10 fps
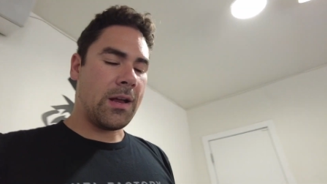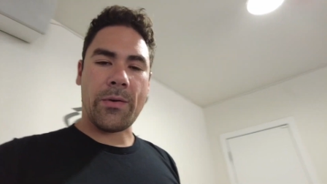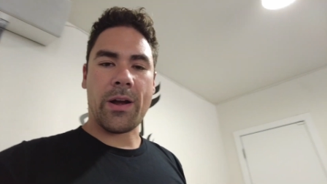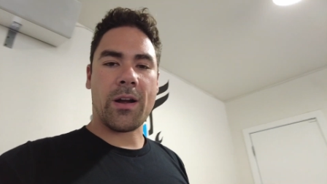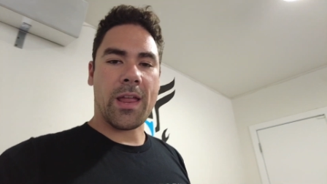here
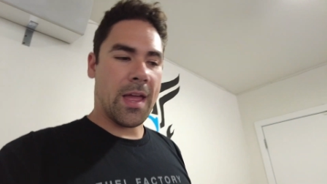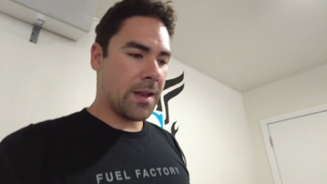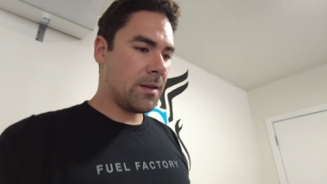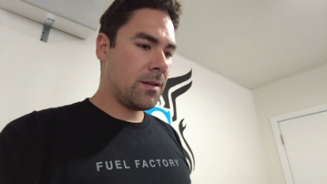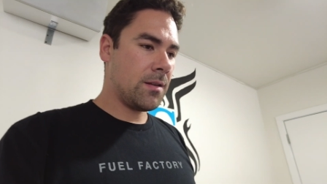we are
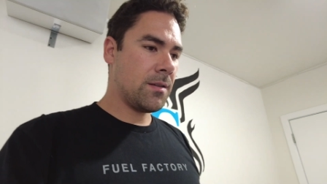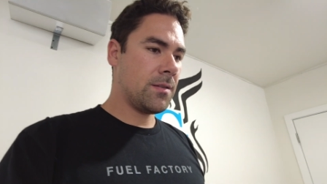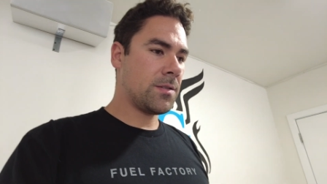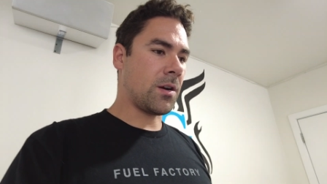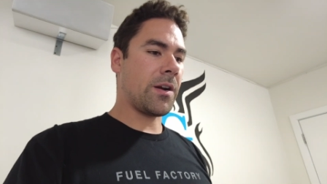again,
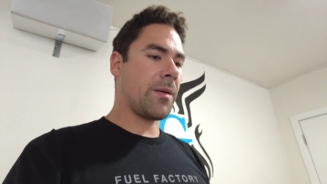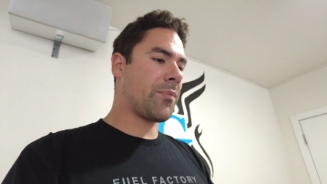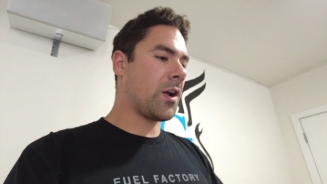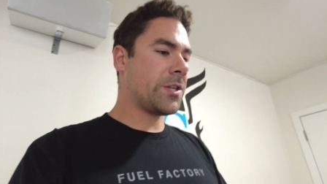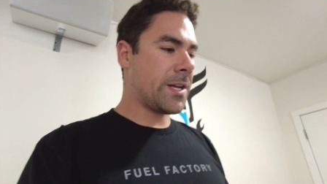starting a
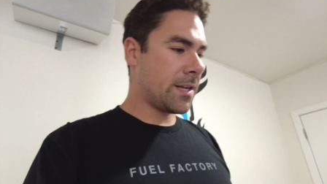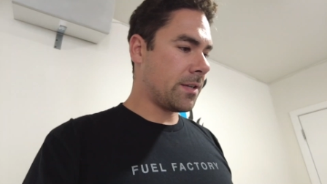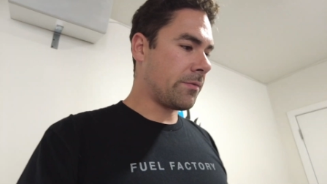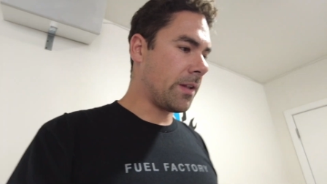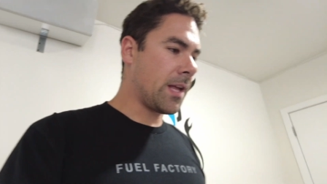project
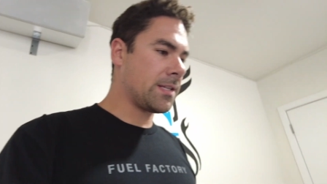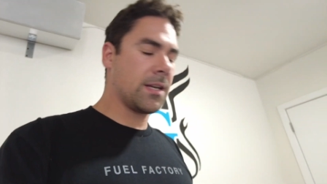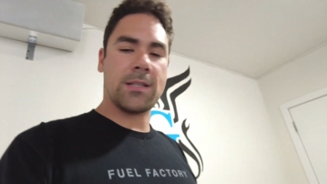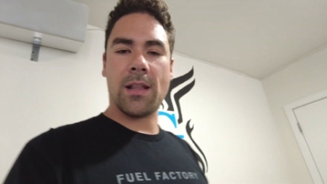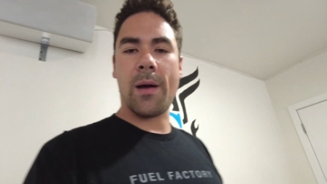and realizing
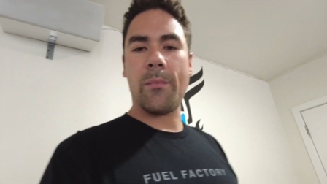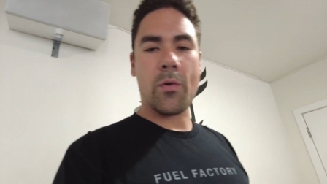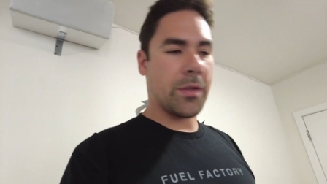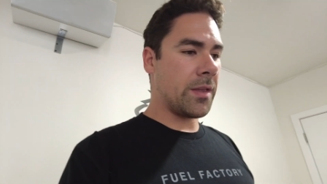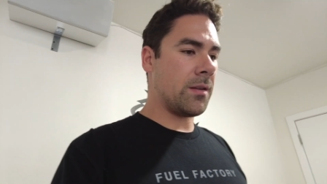it's a lot
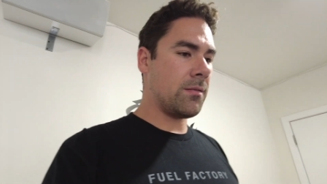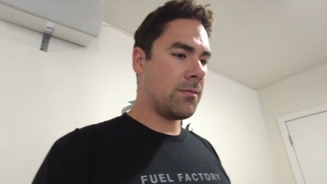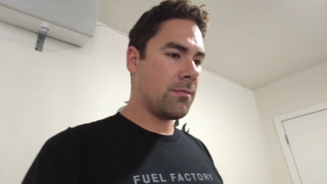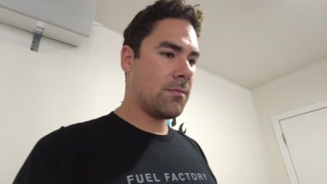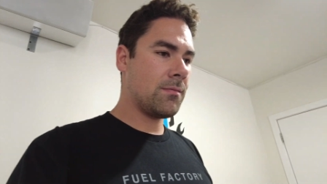more than
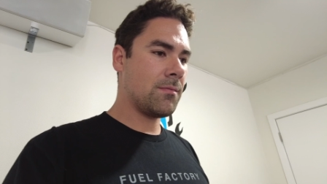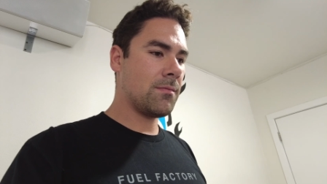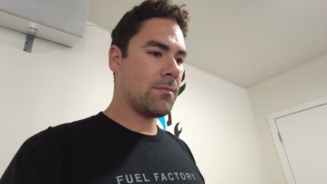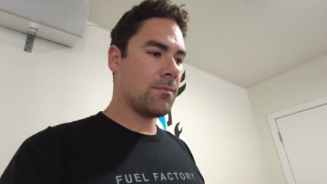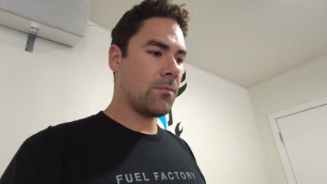
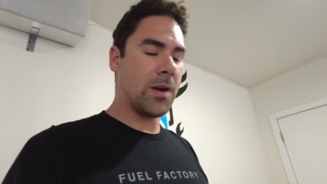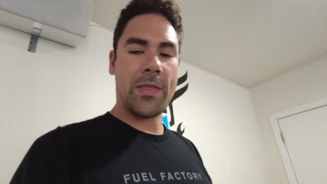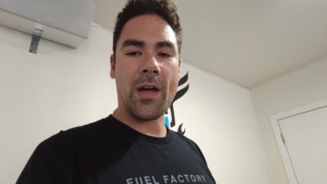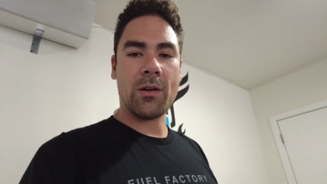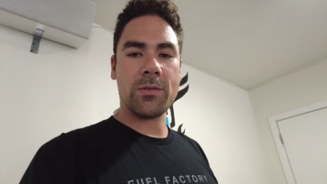what I
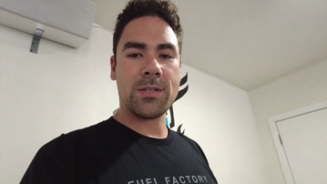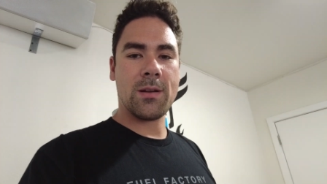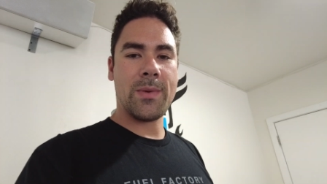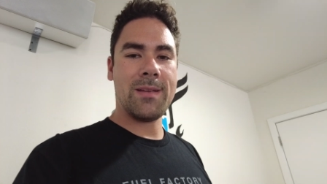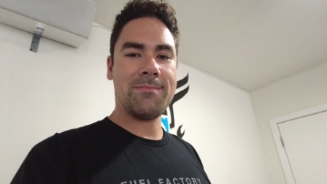thought it was going
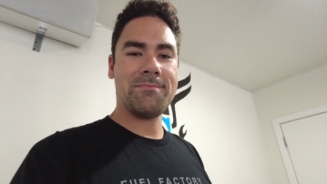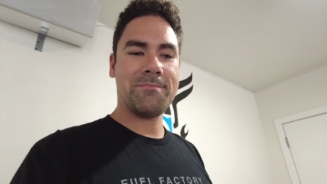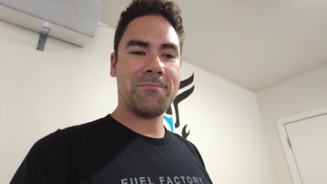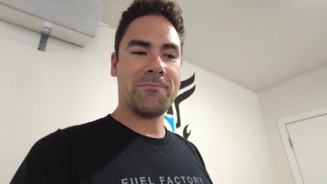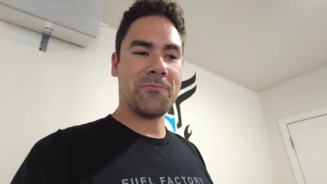to be,
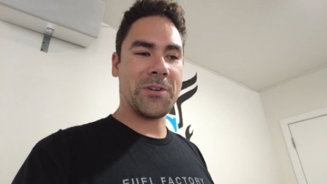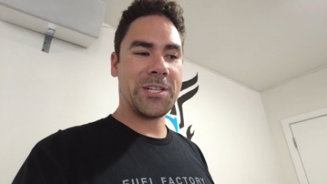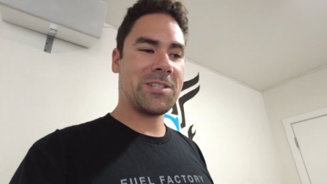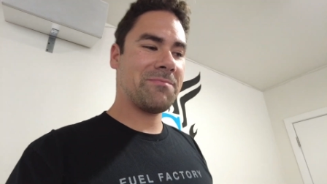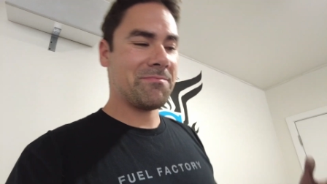
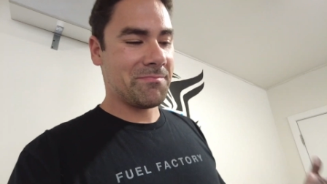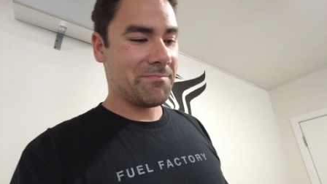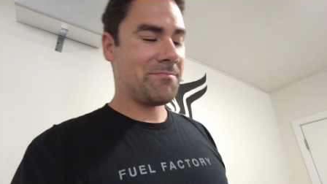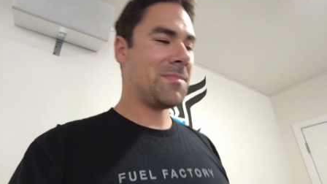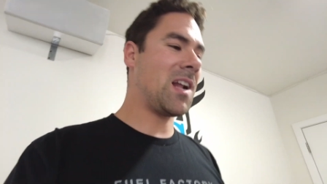which,
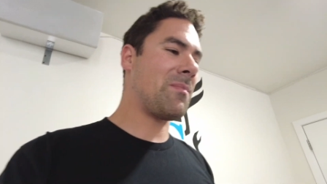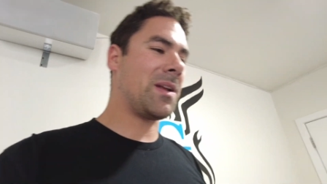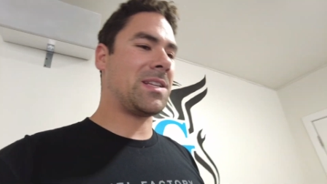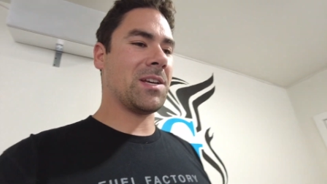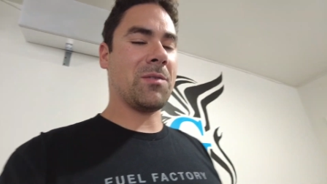not a
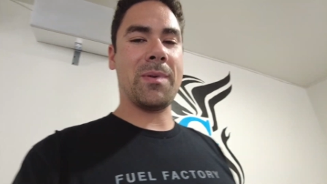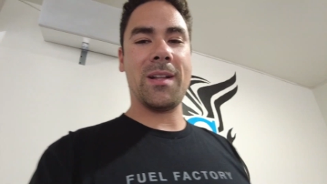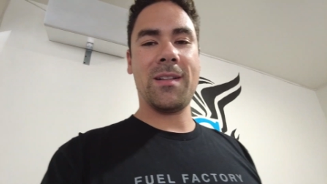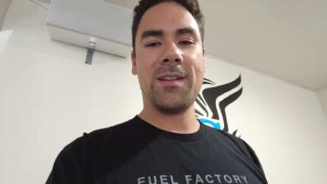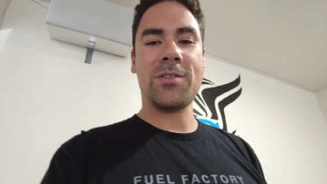big deal,
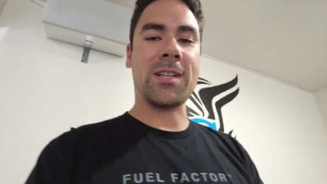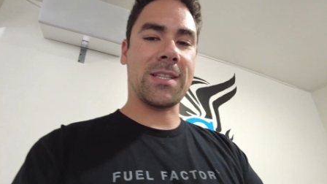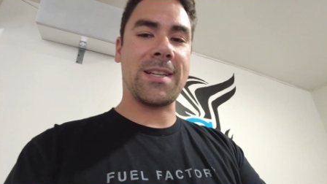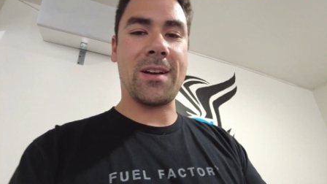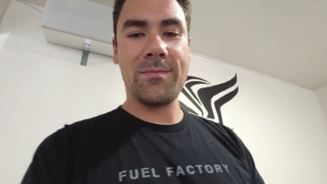but check
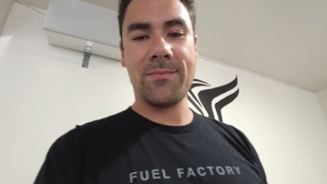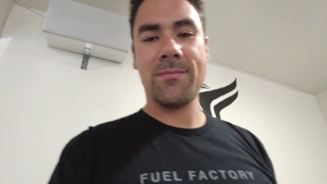this out.